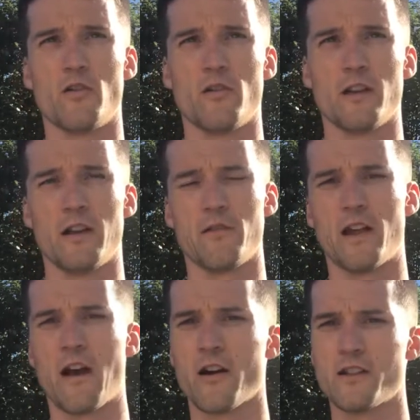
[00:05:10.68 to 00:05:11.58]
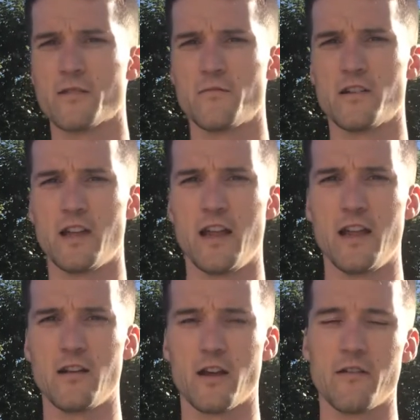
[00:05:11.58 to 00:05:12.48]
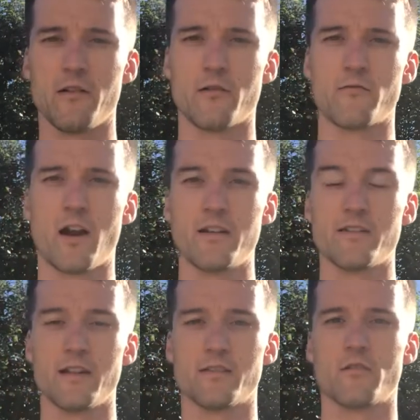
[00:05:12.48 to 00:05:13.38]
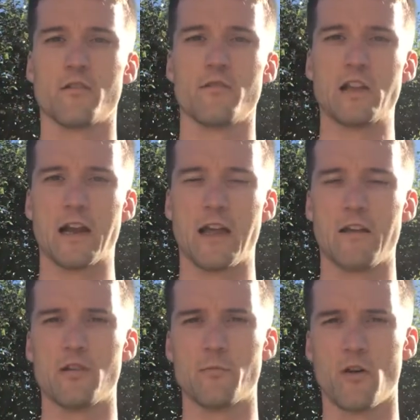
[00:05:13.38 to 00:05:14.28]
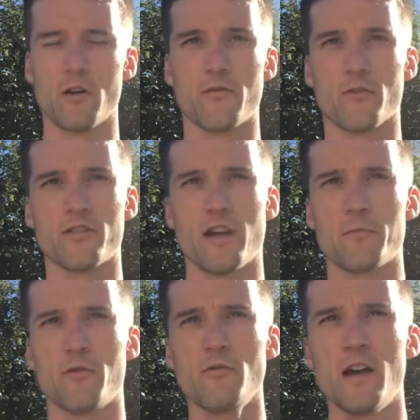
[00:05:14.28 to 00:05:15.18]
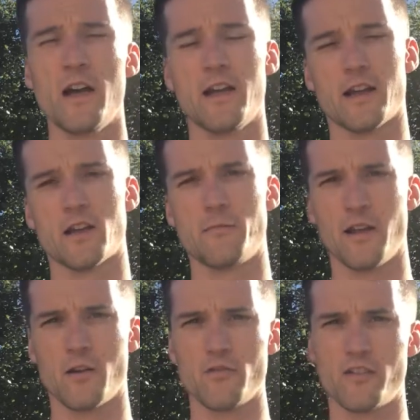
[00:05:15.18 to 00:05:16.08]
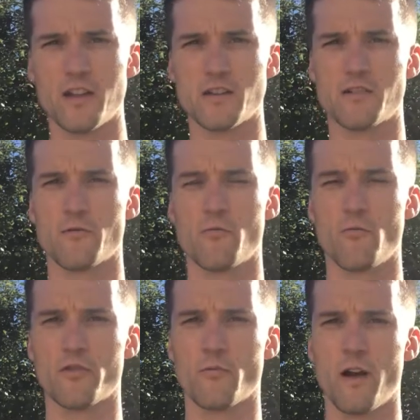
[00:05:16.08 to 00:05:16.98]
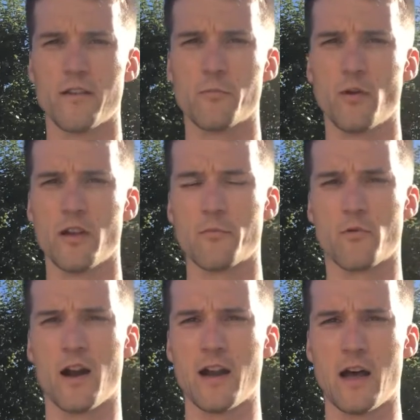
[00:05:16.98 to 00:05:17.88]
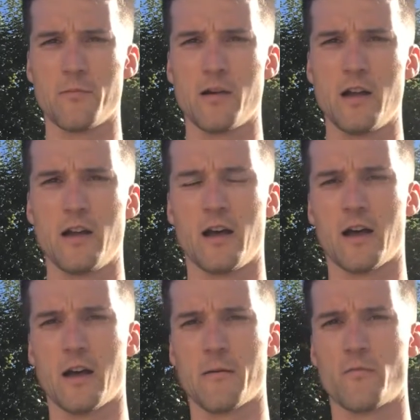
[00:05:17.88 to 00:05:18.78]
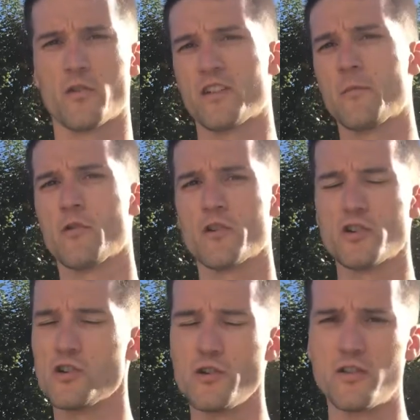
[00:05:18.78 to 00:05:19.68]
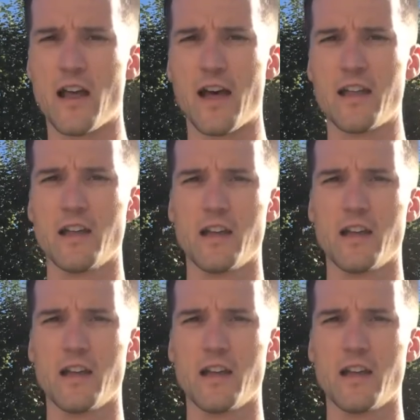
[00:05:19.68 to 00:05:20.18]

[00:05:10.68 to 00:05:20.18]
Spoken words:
if you're carrying some fatigue, like if you're in race season or you've done a heavy block, for example. It can be a good session to wake the body and brain up. For example, on a Tuesday